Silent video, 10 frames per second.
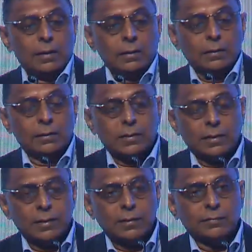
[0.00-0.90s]
The
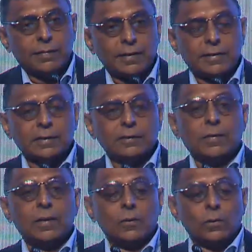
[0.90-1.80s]
third facet of
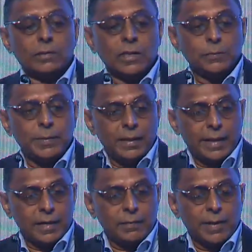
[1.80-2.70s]
our growth has been
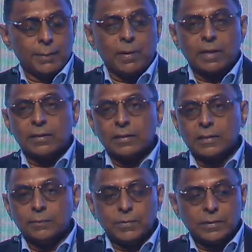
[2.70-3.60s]
led by
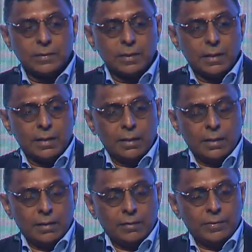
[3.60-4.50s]
partnerships.
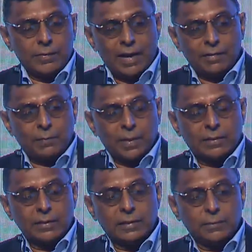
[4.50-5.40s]
We have
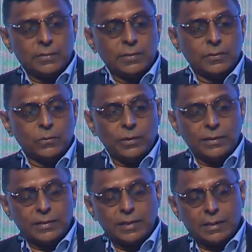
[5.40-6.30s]
partnerships in
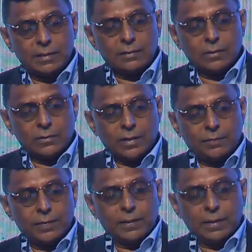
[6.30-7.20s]
Tunisia, South
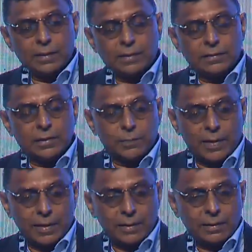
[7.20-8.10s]
Africa,
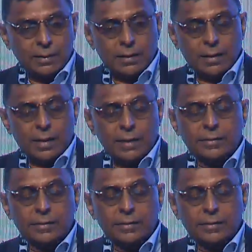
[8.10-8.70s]
Japan, and